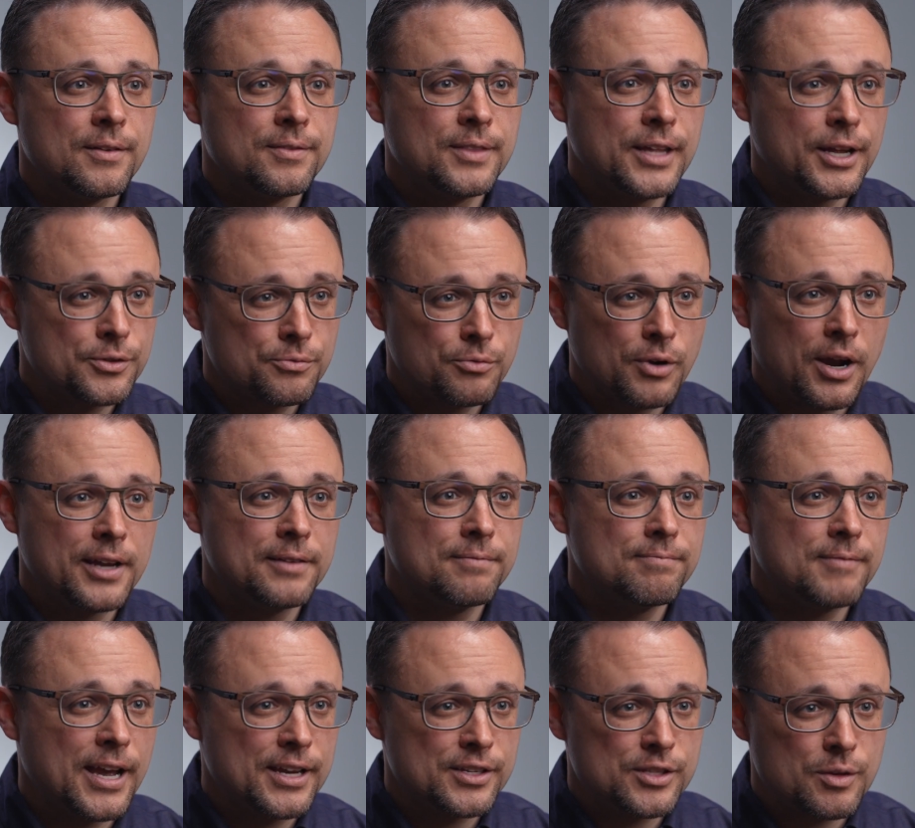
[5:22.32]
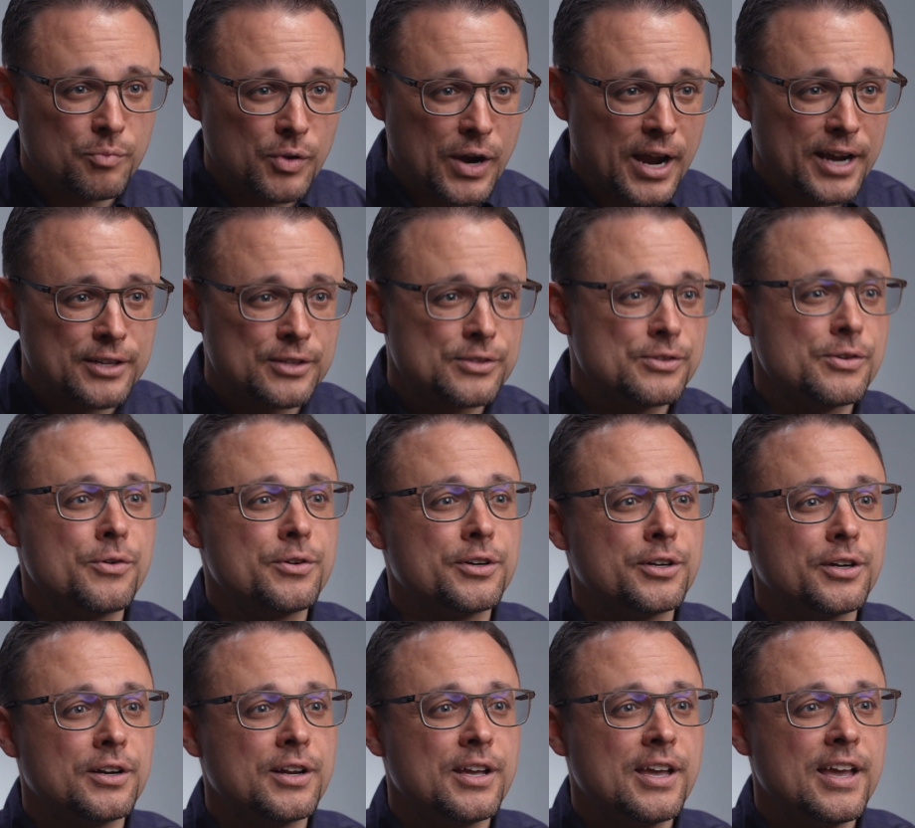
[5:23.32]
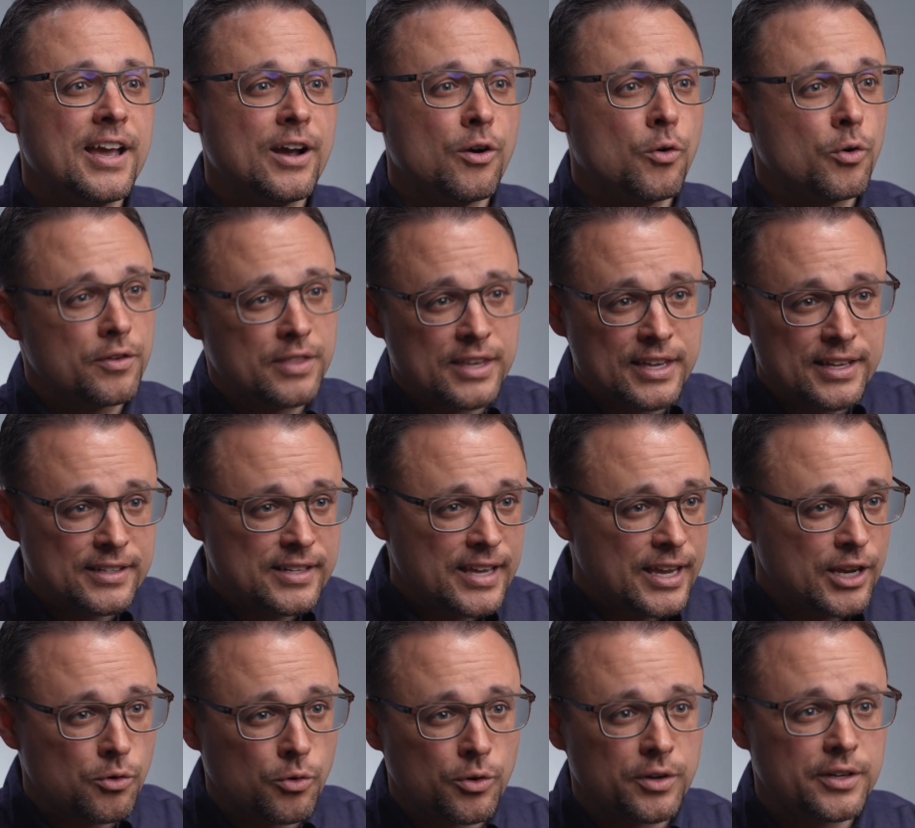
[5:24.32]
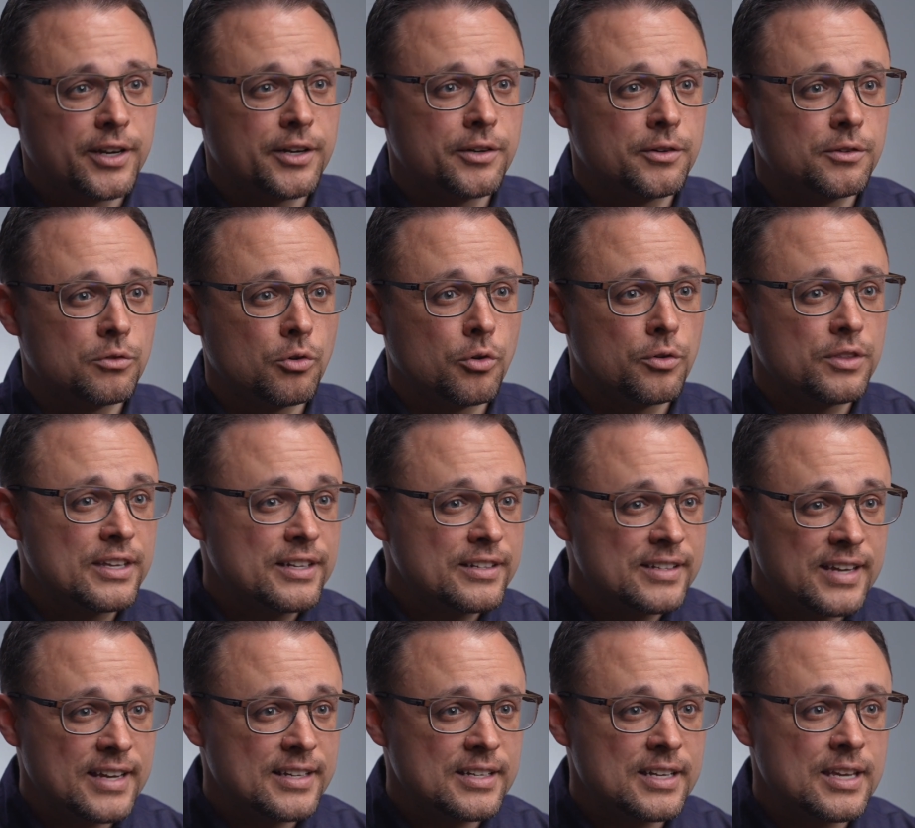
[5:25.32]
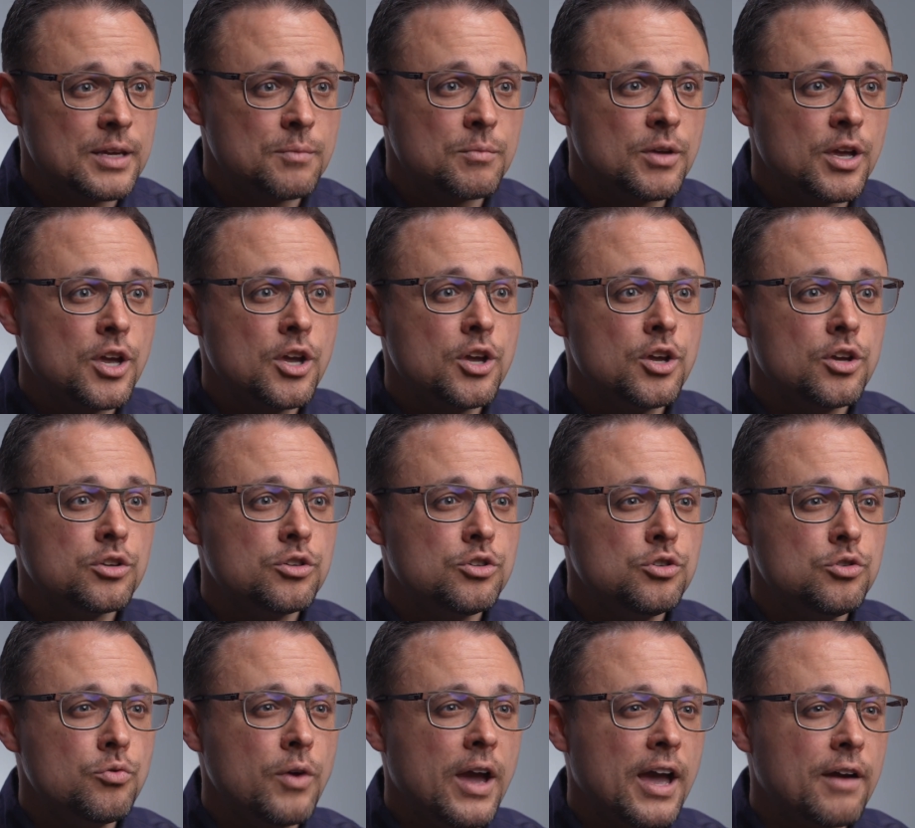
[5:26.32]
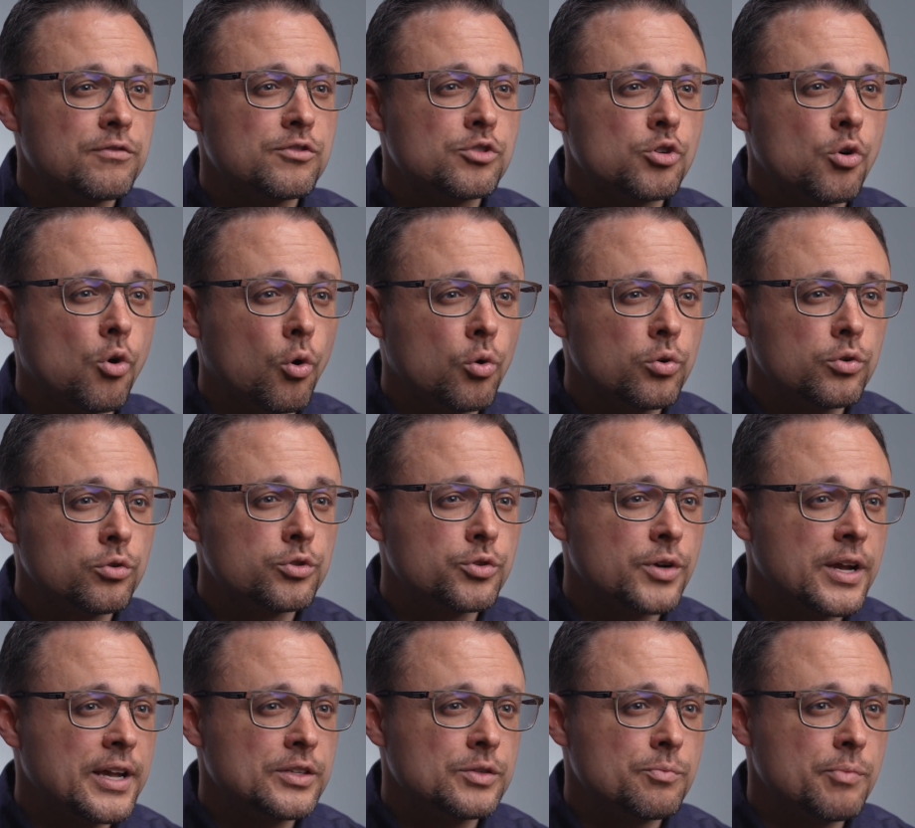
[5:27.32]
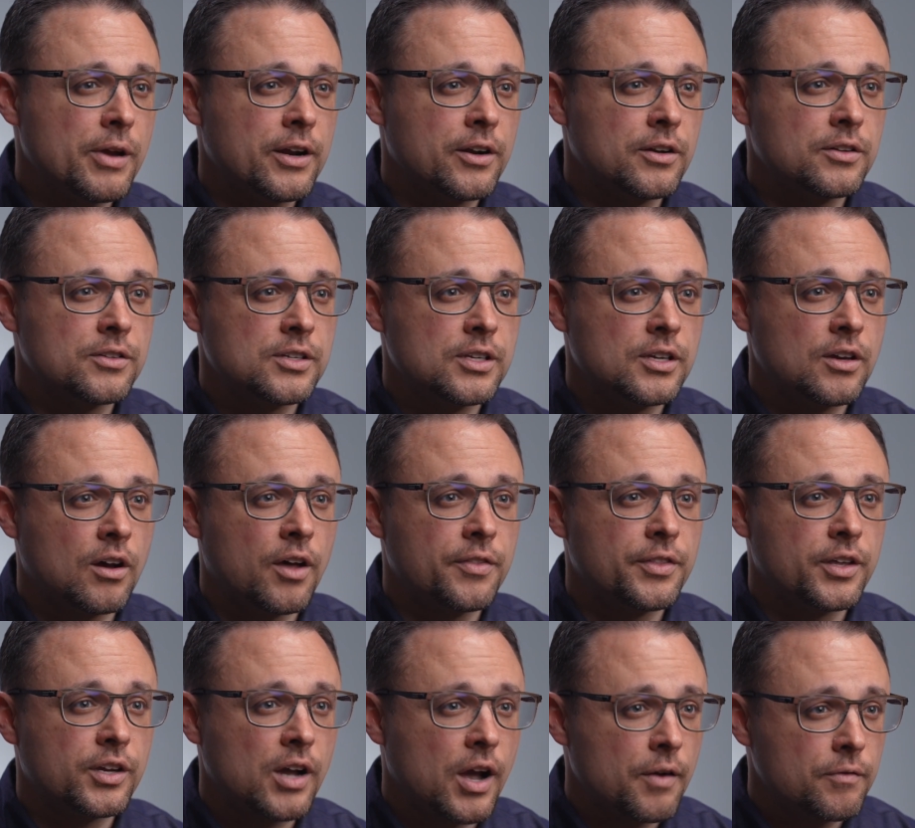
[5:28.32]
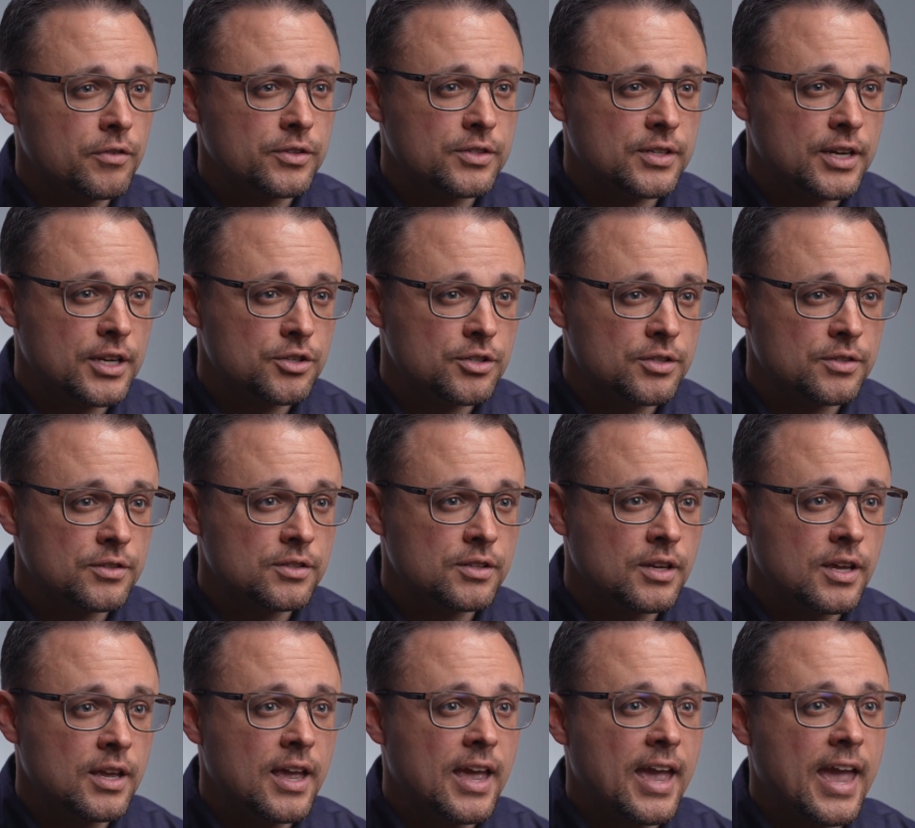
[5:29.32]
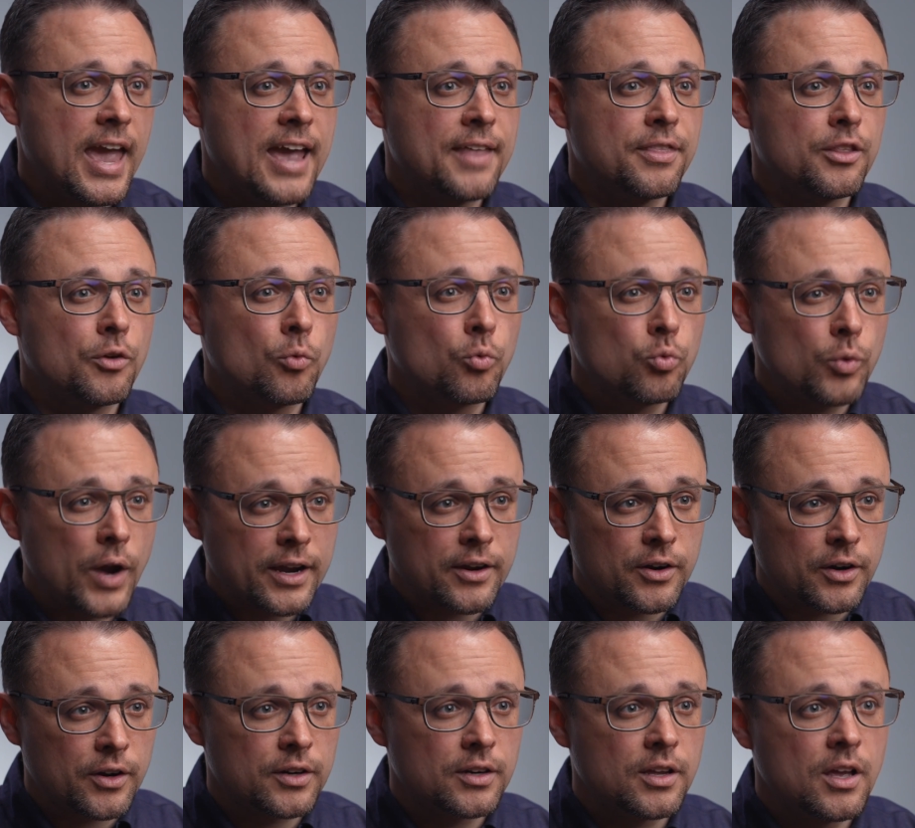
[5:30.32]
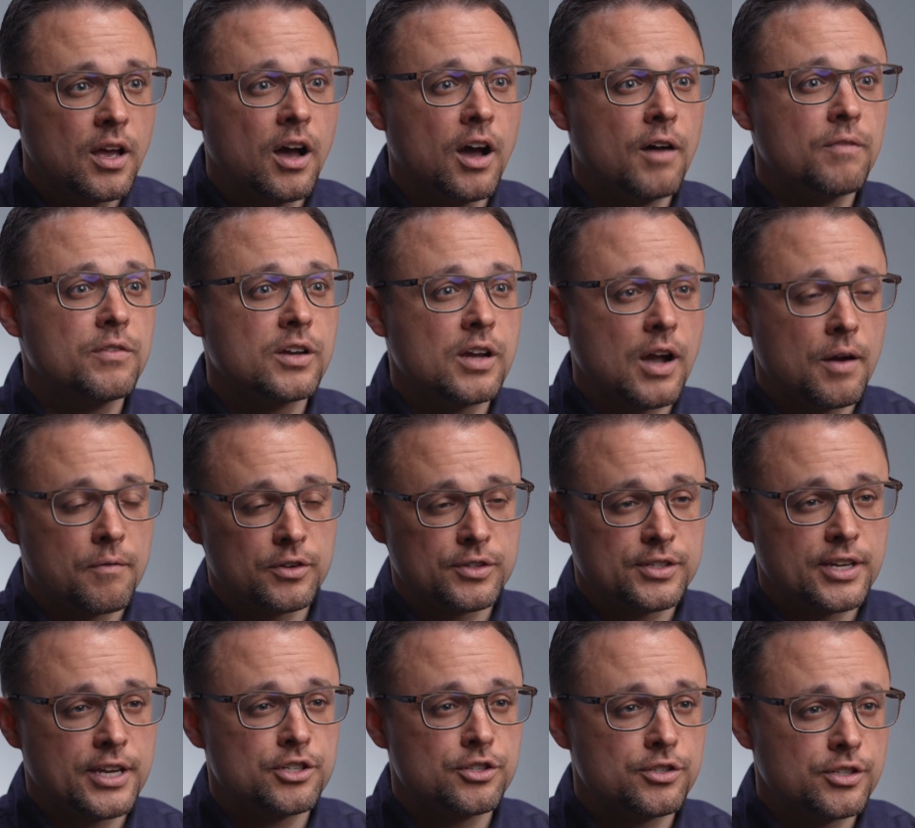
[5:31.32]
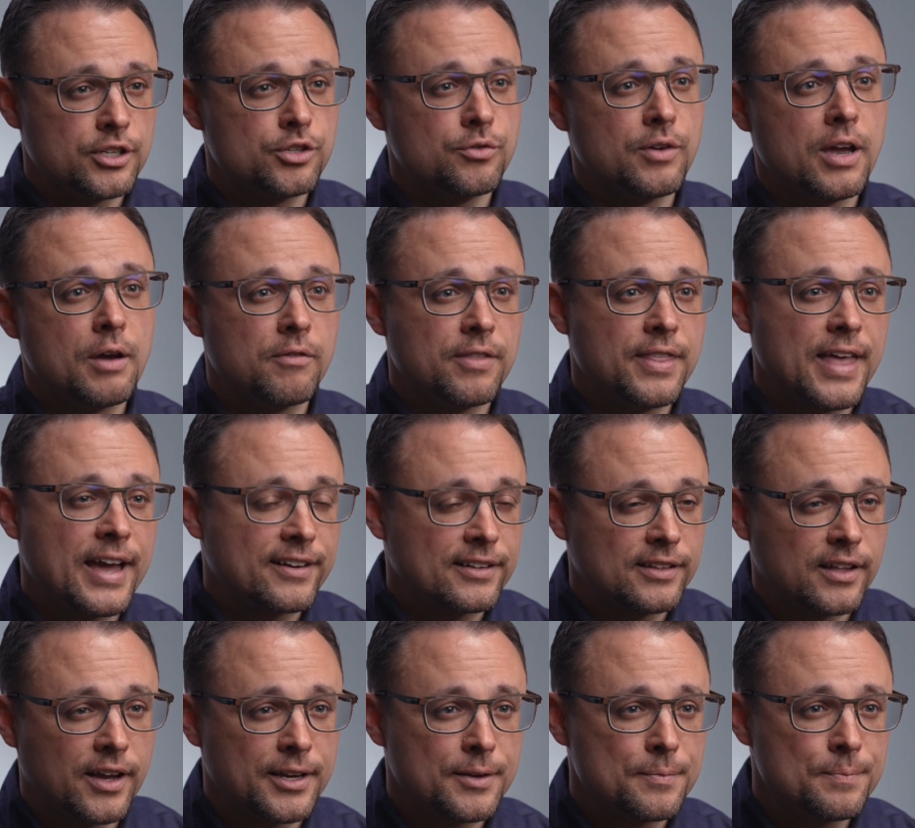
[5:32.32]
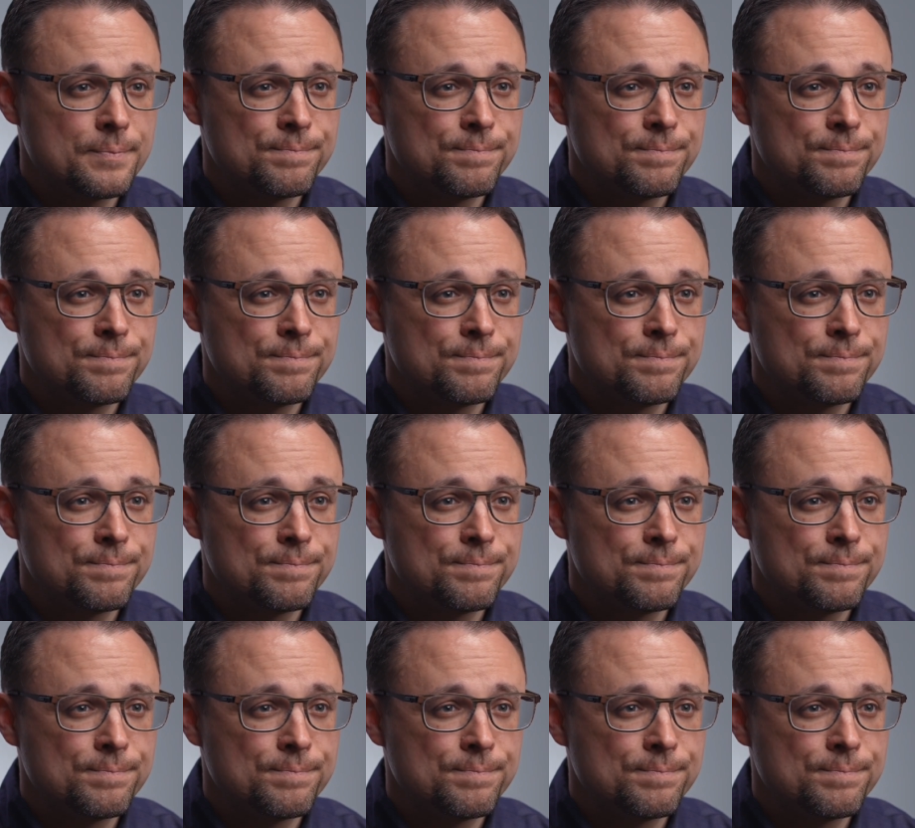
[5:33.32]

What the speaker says: That's right, as the practice owner, or the intake coordinator, or the intake team, you have total transparency on the conversations and the record of the conversations that you have with that client.